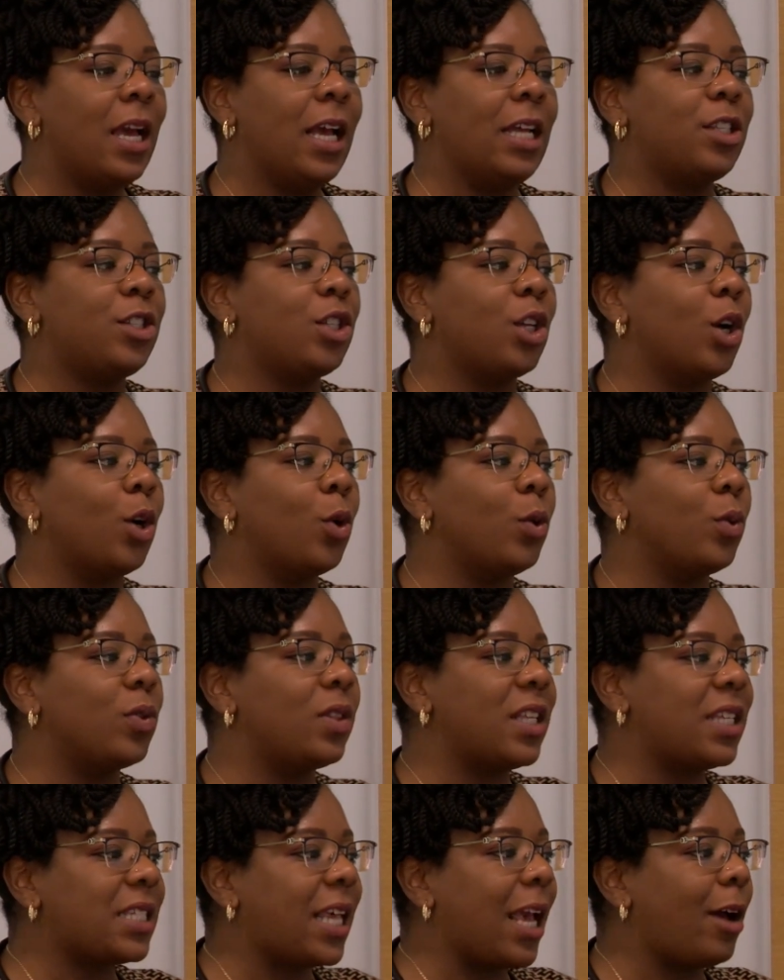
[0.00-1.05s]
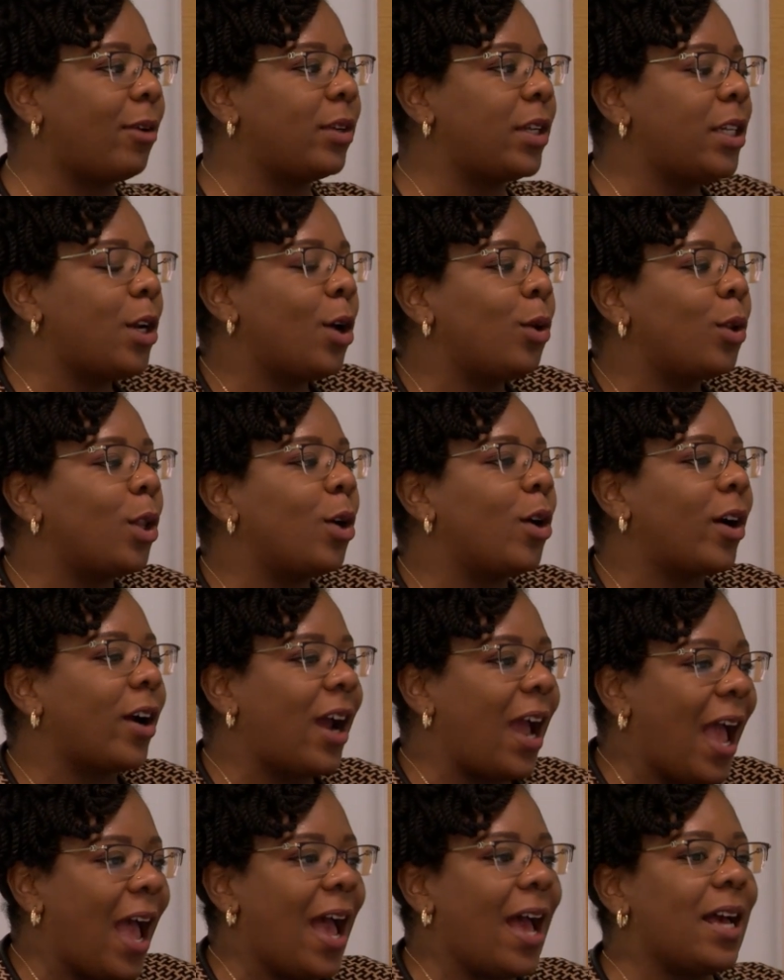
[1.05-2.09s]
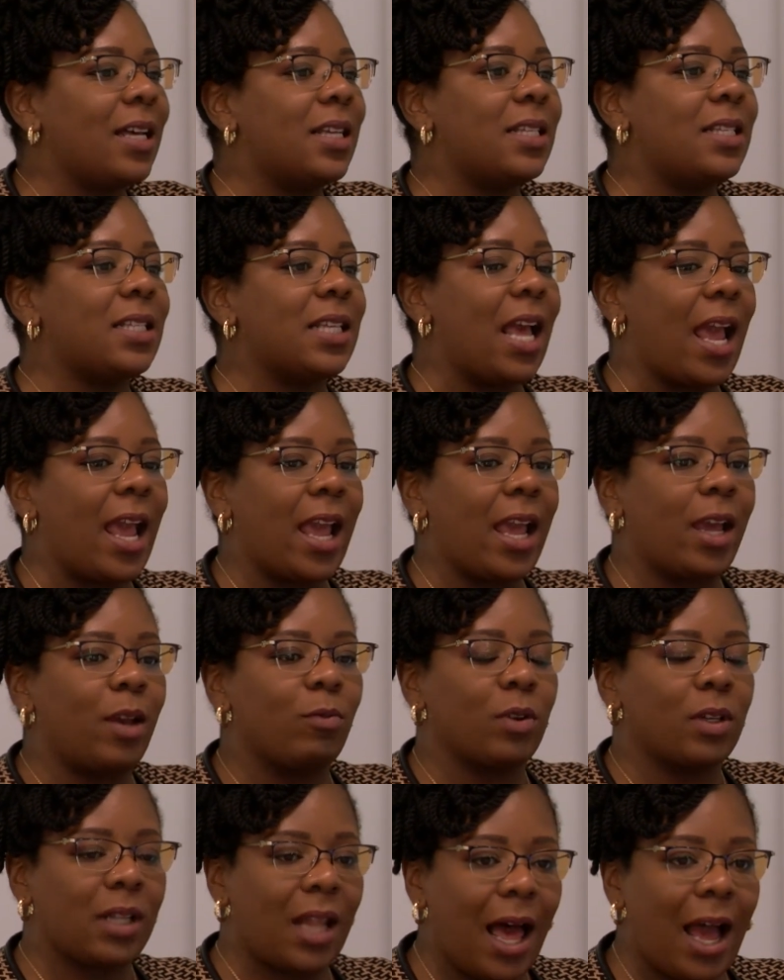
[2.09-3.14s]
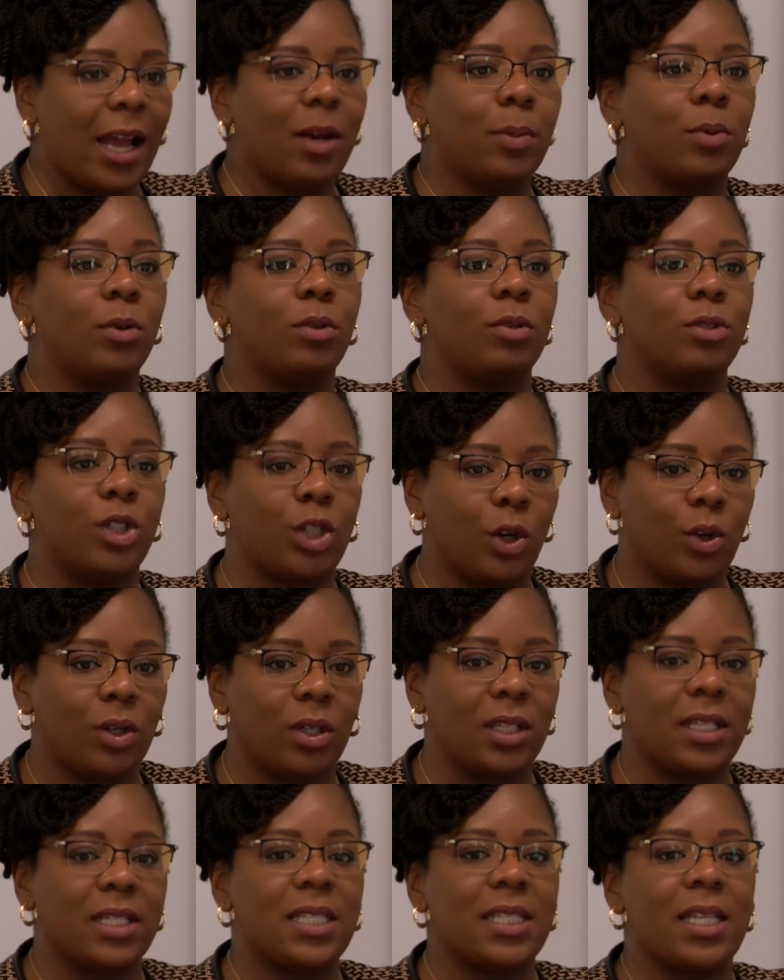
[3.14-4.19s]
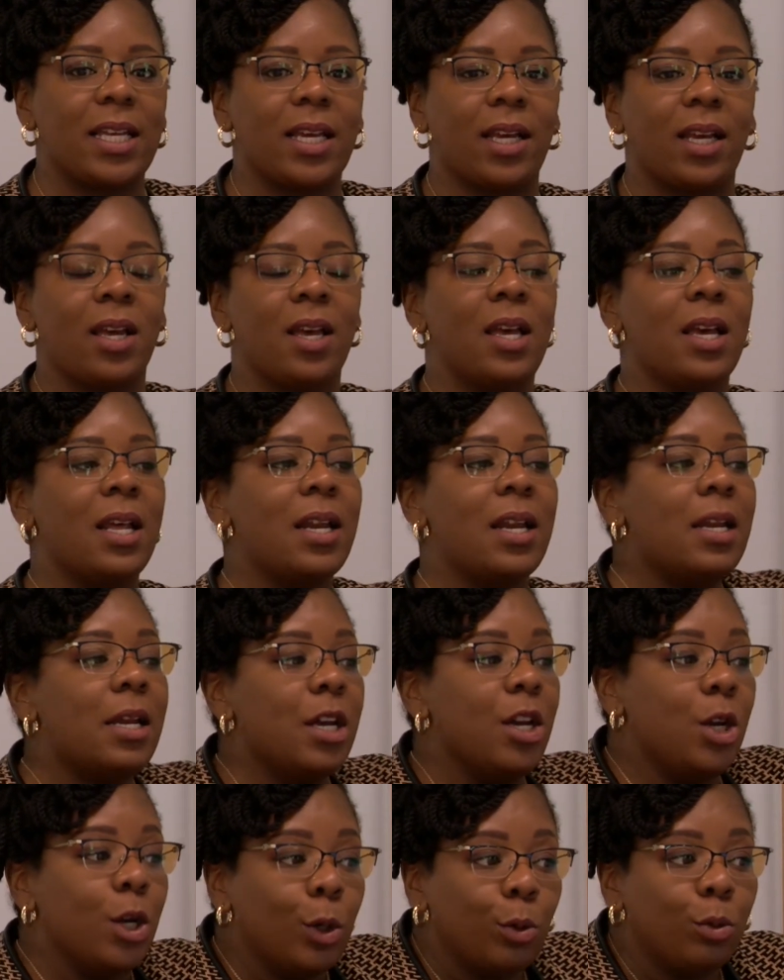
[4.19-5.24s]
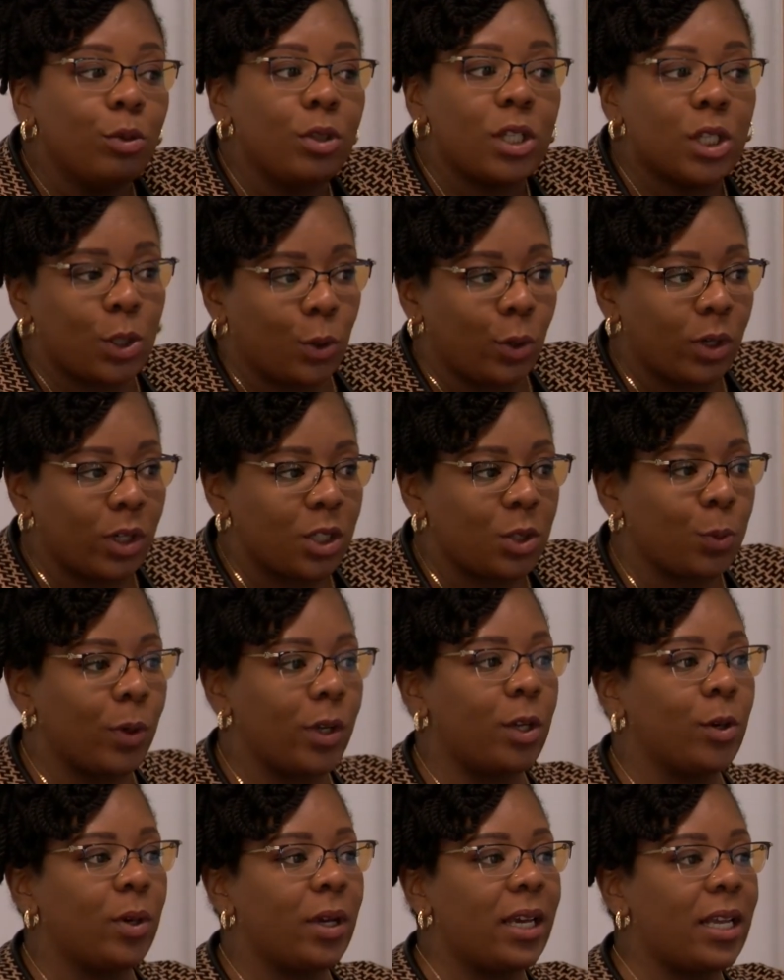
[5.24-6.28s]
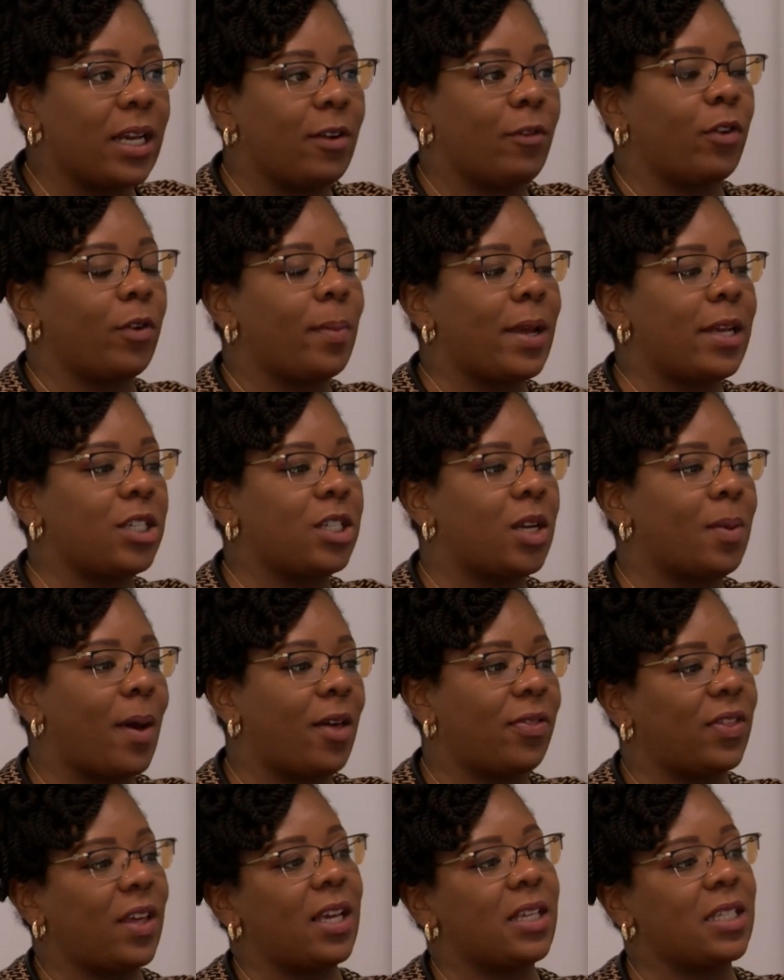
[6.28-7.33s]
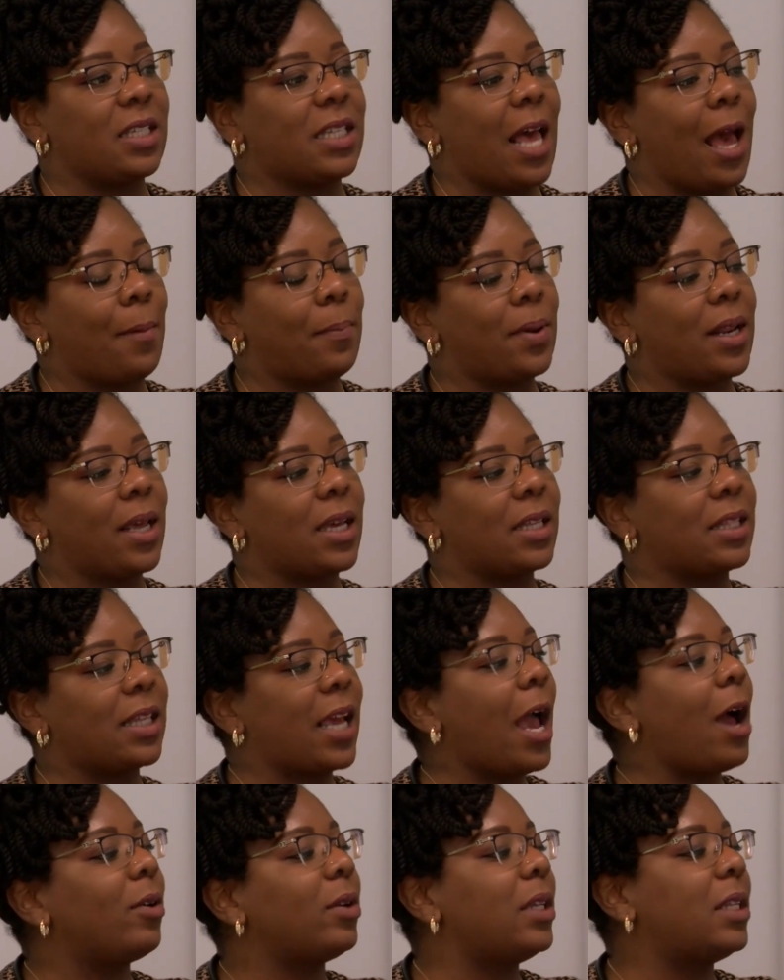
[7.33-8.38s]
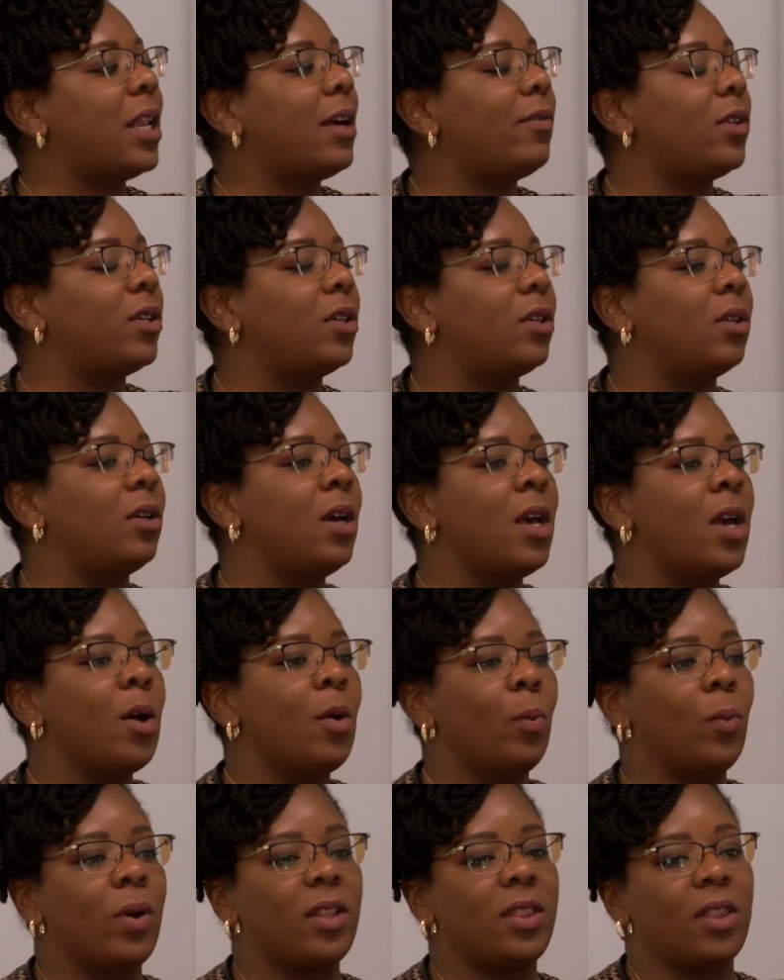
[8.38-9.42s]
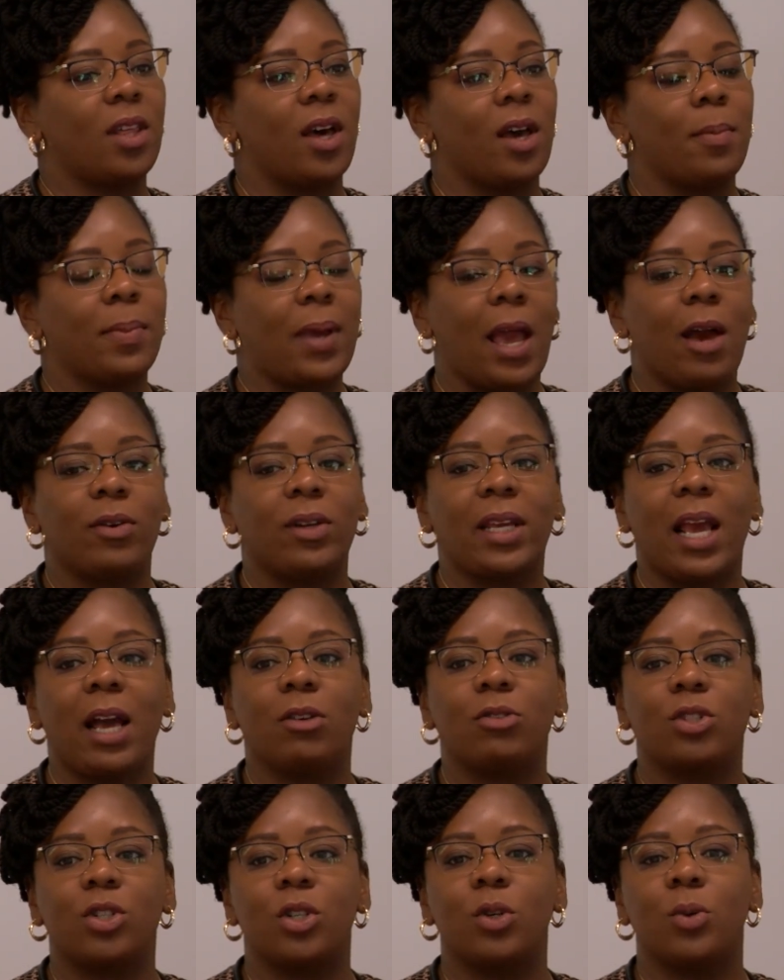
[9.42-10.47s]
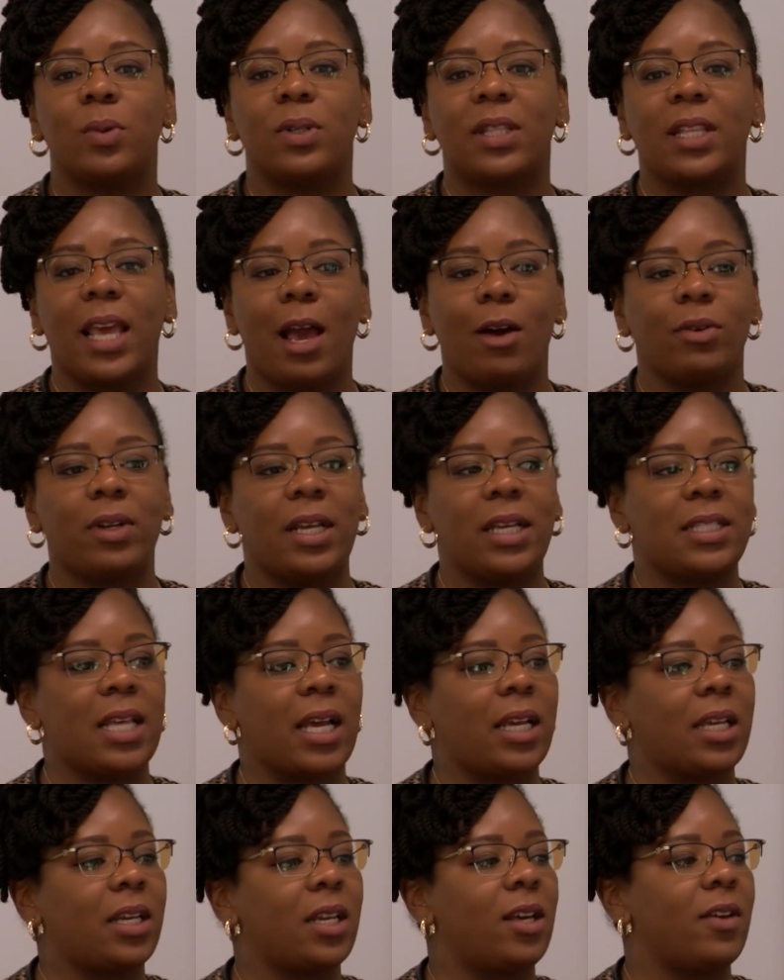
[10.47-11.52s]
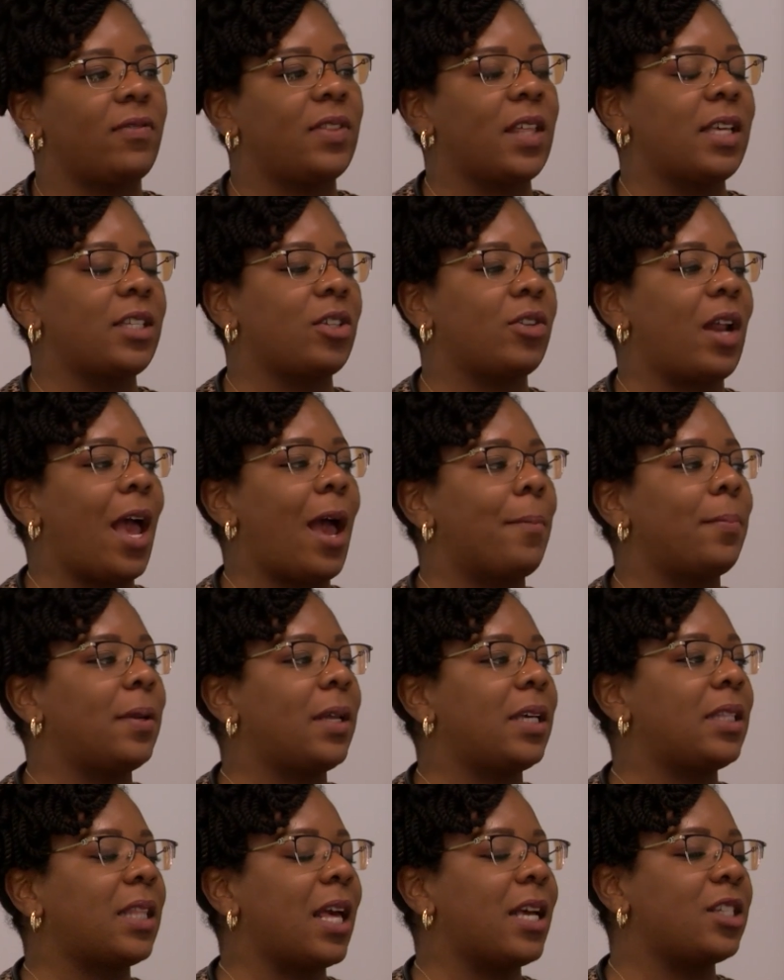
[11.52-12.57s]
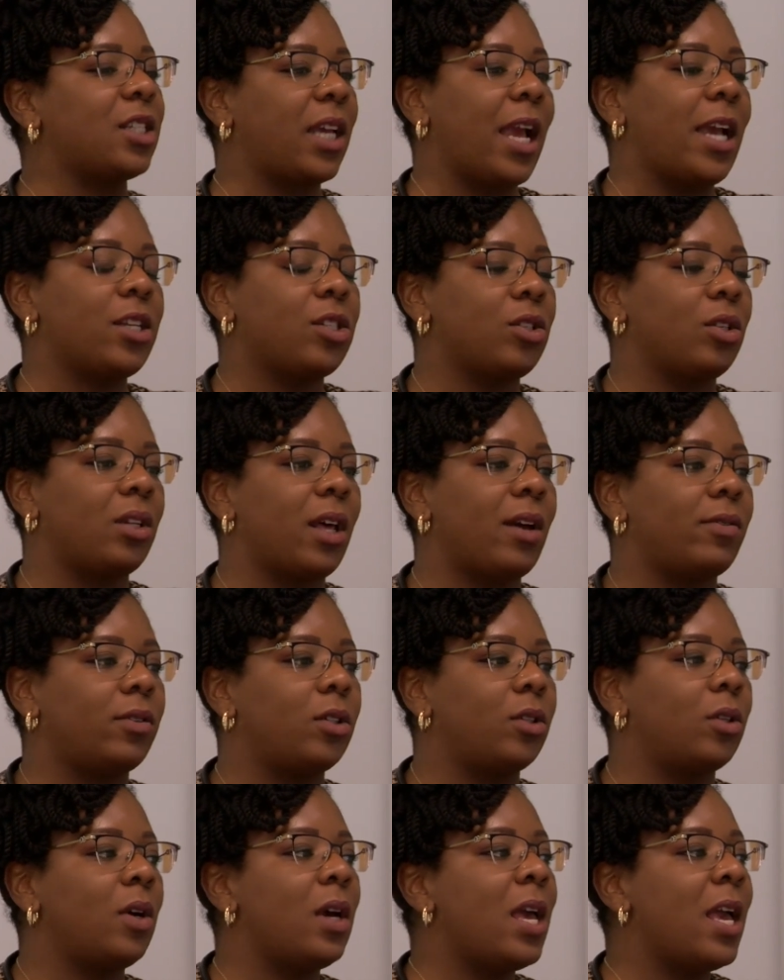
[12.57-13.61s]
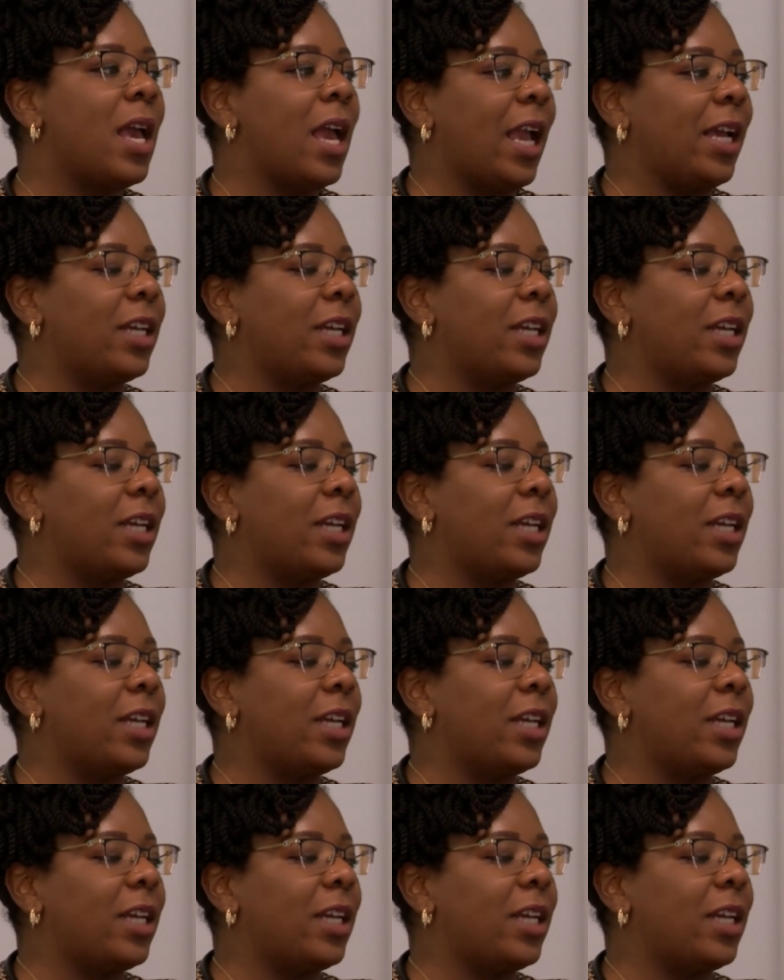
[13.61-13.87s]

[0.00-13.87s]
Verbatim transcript: And so this county no longer has a reliable journalistic news source where you can get information about things that's happening at the county level, with um, county council, with the county executive, things that are happening at the educational level.